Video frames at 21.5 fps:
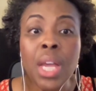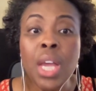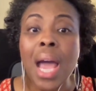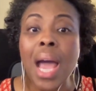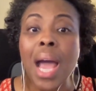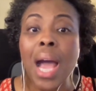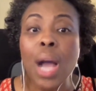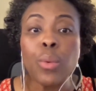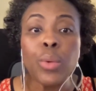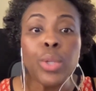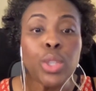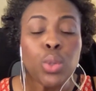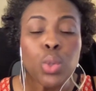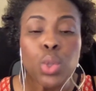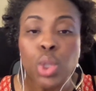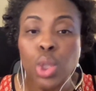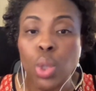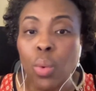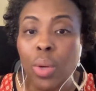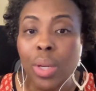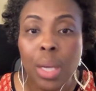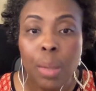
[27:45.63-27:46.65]
How are you
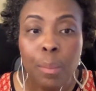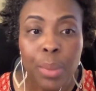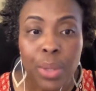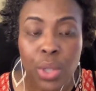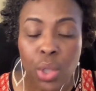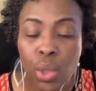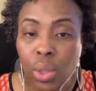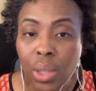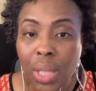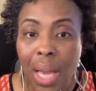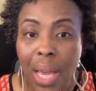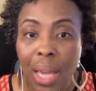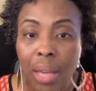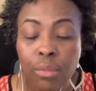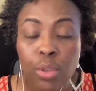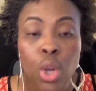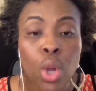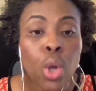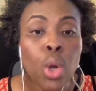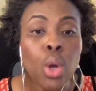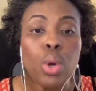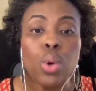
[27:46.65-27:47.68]
showing up in your life?
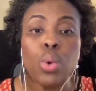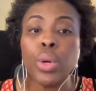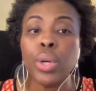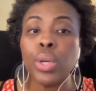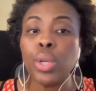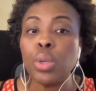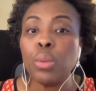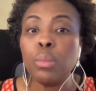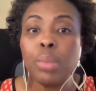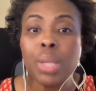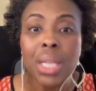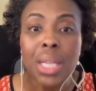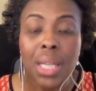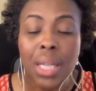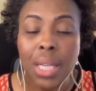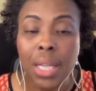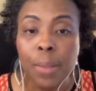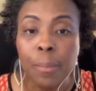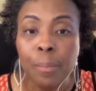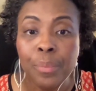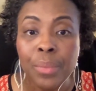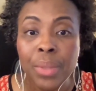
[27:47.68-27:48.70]
Who are you
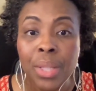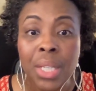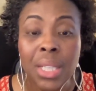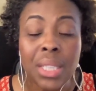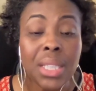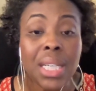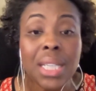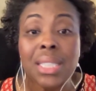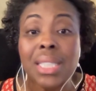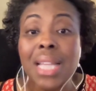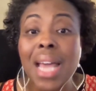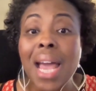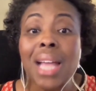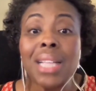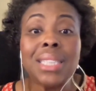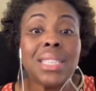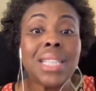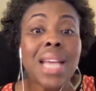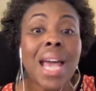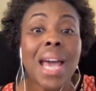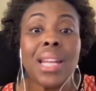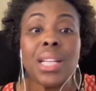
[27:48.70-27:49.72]
being? Is that
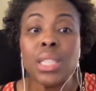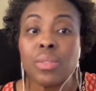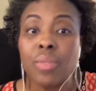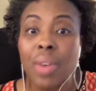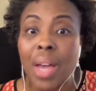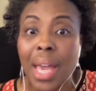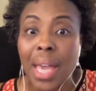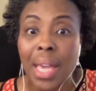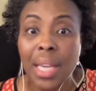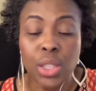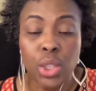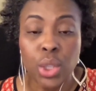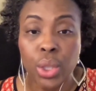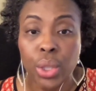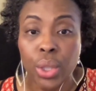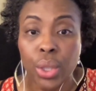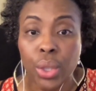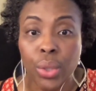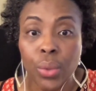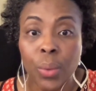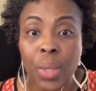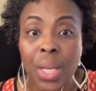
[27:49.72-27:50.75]
satisfying to
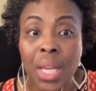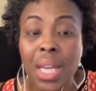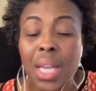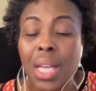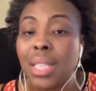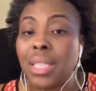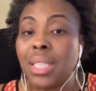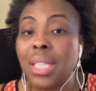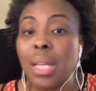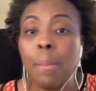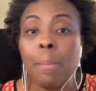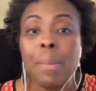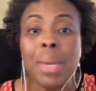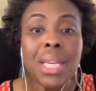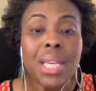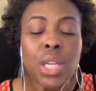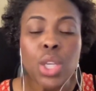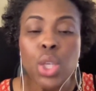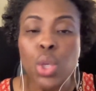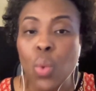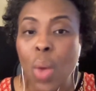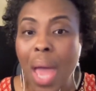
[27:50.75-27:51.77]
you? Is it
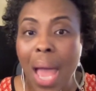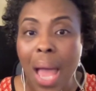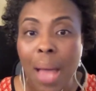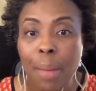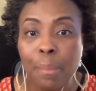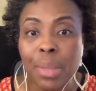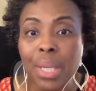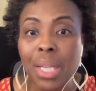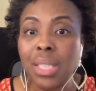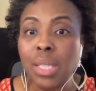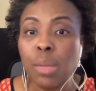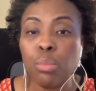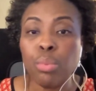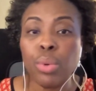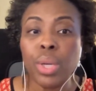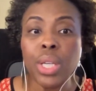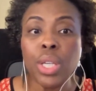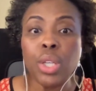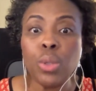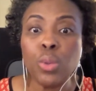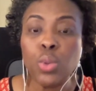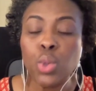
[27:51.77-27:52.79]
making you happy? Is it
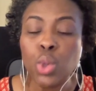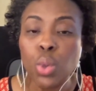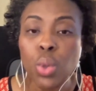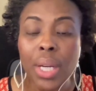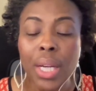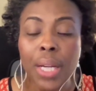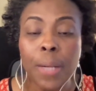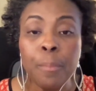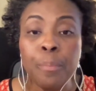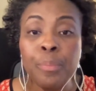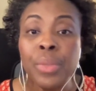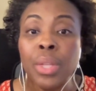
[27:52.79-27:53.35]
bringing you joy?